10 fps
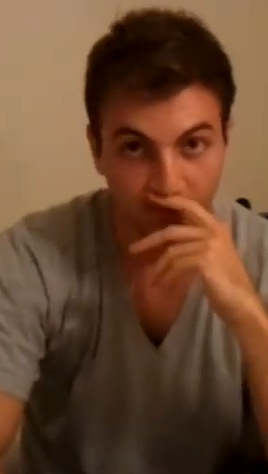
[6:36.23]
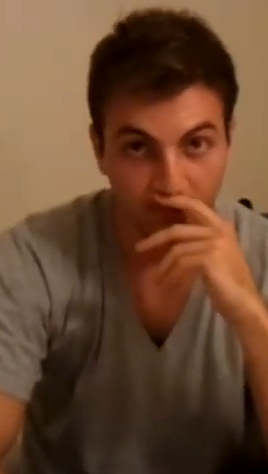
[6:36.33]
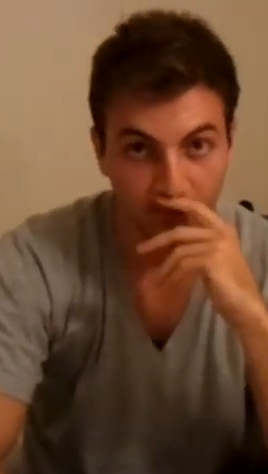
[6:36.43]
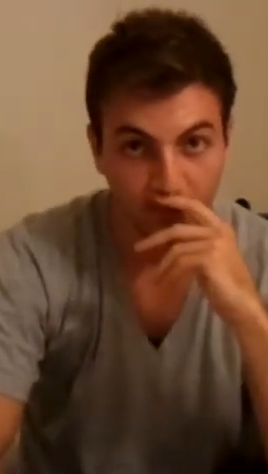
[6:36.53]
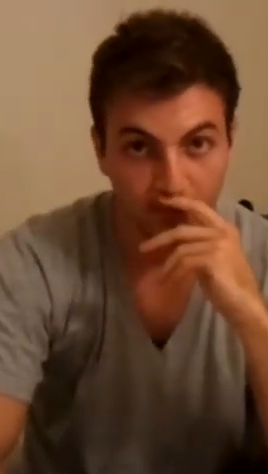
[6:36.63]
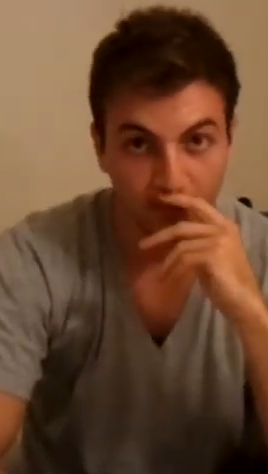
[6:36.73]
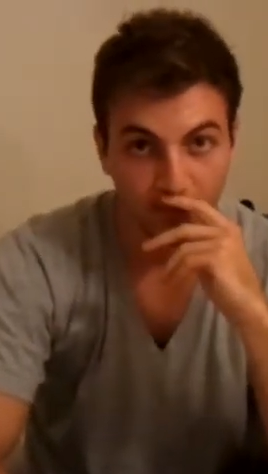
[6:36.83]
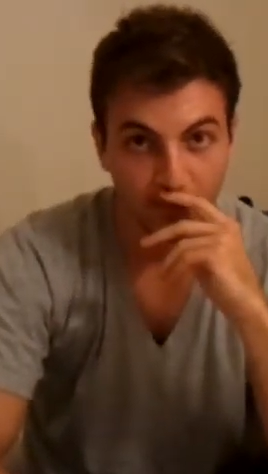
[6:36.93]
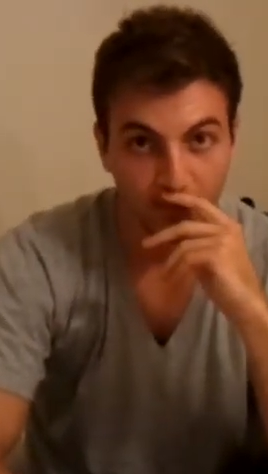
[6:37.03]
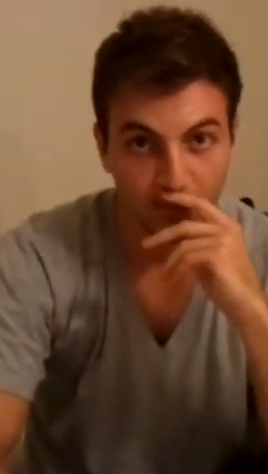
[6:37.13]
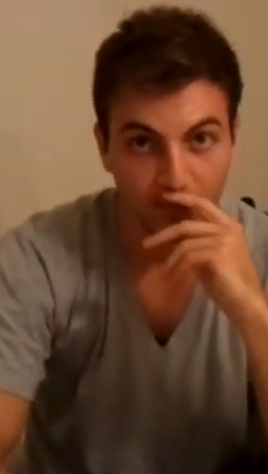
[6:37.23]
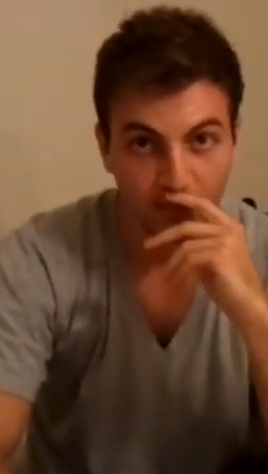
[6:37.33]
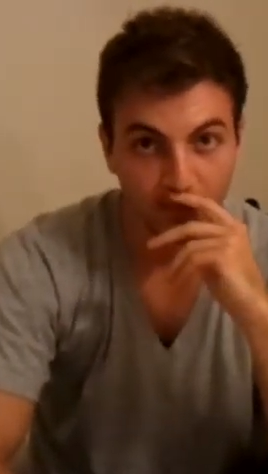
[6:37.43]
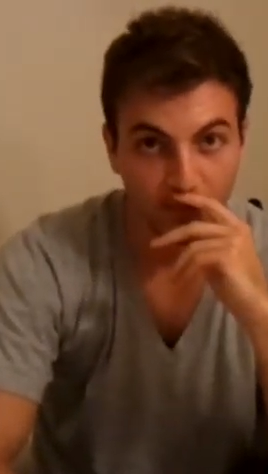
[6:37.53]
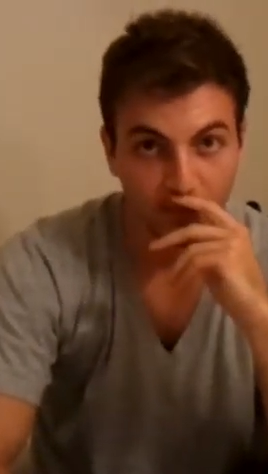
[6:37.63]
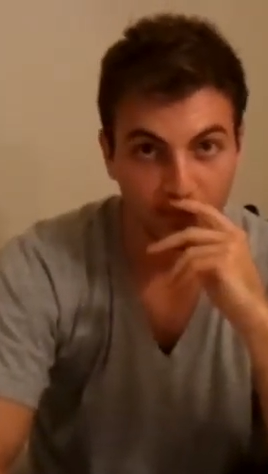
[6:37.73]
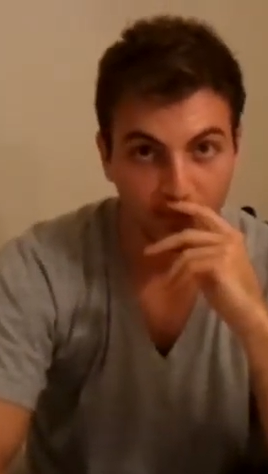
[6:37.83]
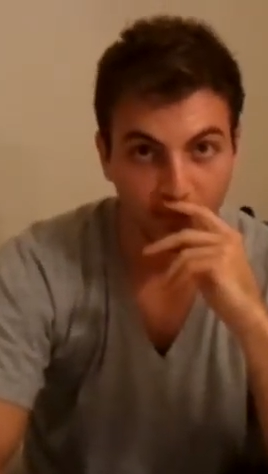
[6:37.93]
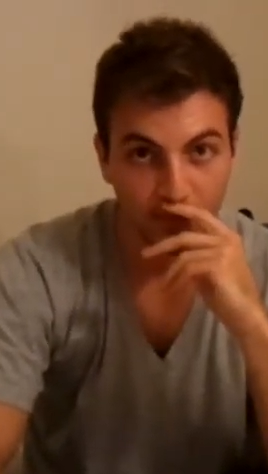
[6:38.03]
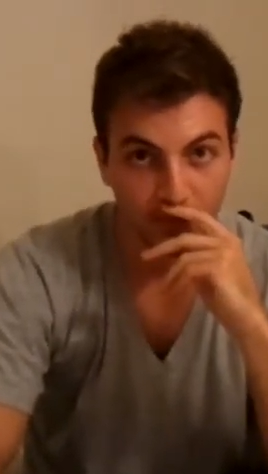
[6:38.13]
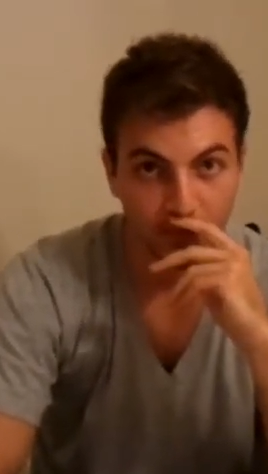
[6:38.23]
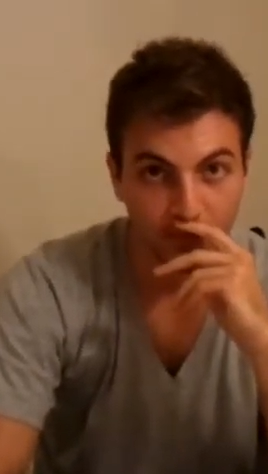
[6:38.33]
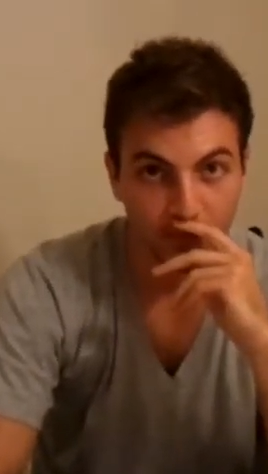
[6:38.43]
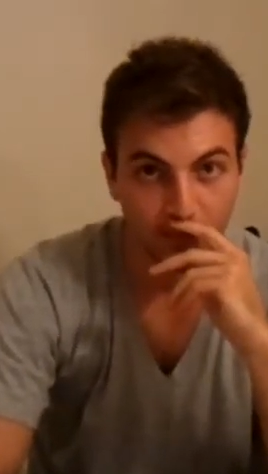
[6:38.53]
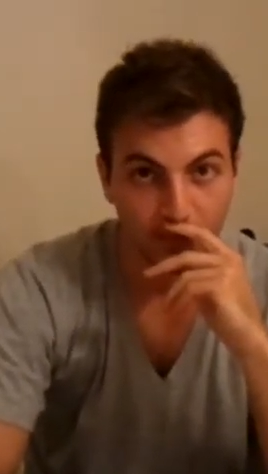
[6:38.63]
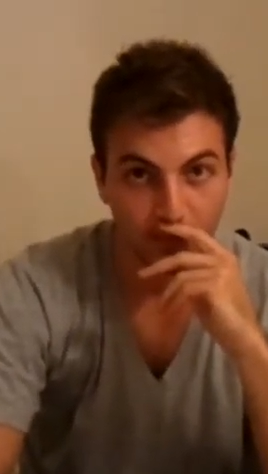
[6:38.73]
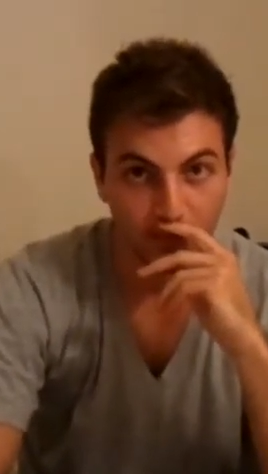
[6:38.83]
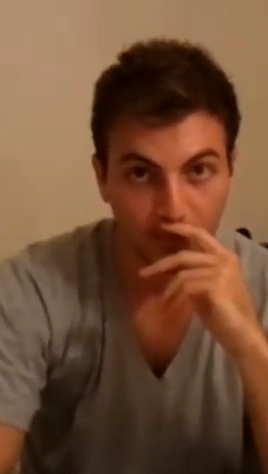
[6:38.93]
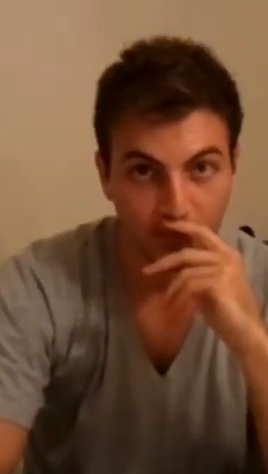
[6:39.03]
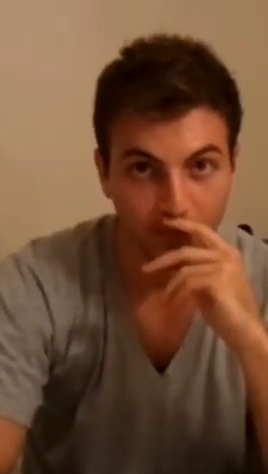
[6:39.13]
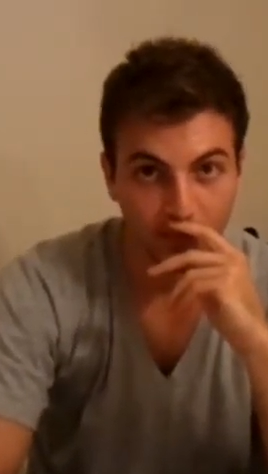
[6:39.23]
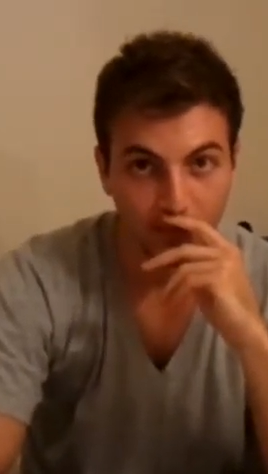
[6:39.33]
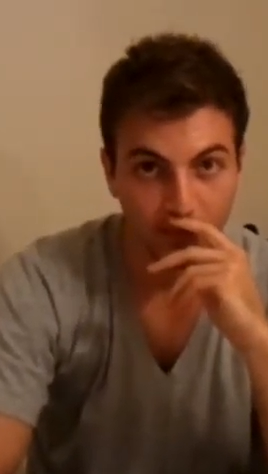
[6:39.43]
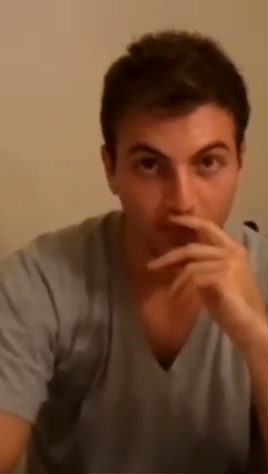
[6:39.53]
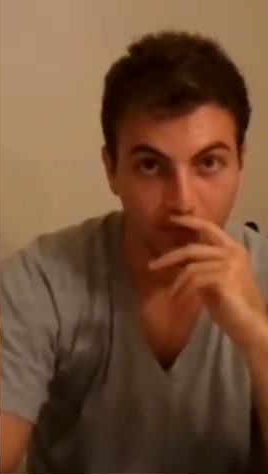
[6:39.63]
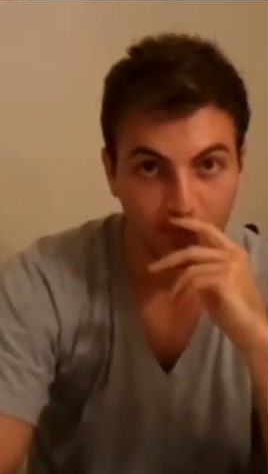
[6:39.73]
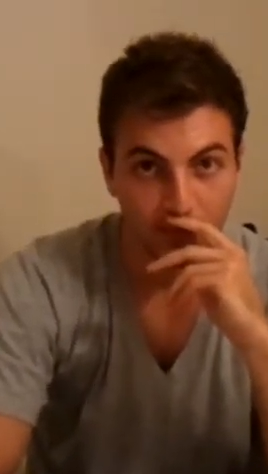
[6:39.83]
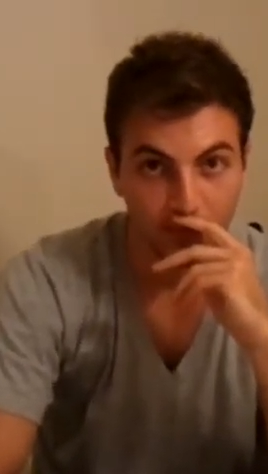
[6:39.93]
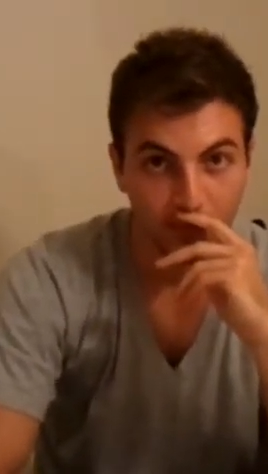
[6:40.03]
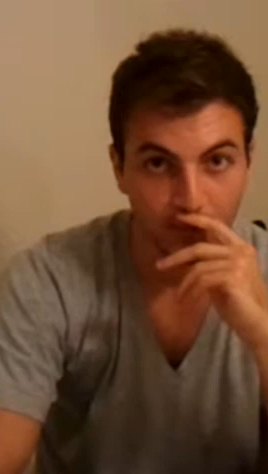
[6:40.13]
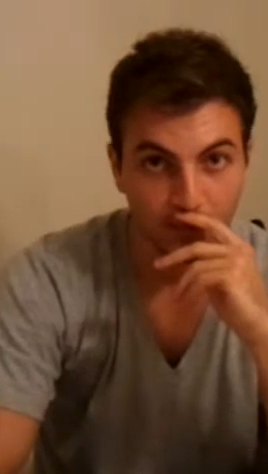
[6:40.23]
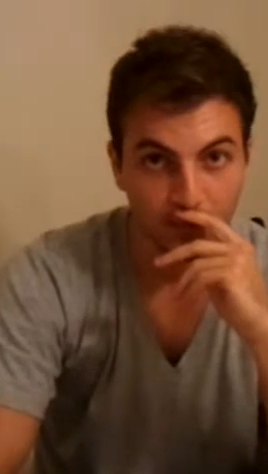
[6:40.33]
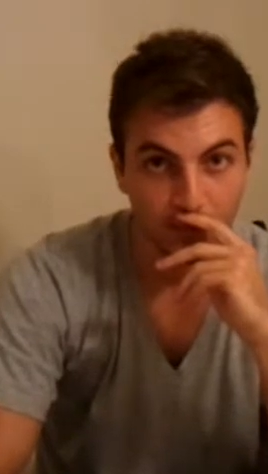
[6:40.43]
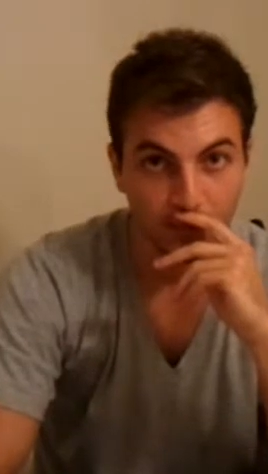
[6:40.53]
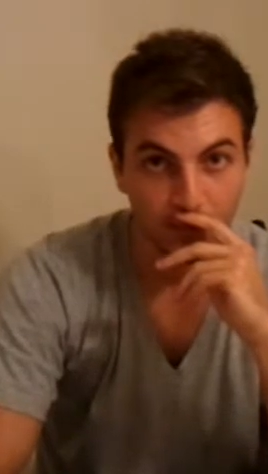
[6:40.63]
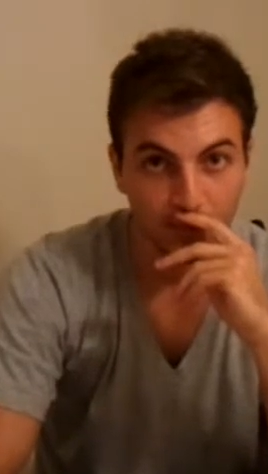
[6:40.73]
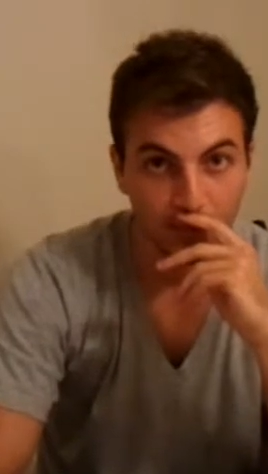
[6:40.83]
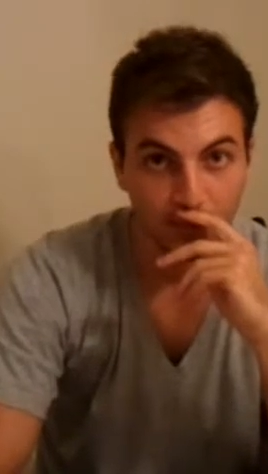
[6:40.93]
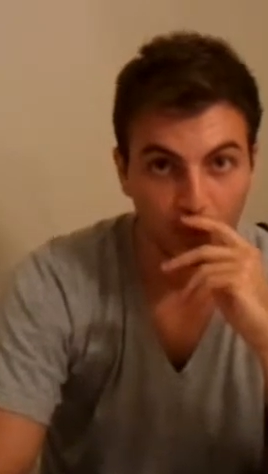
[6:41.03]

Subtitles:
only 2 arms or 2 legs is basically worse than death, for me at least.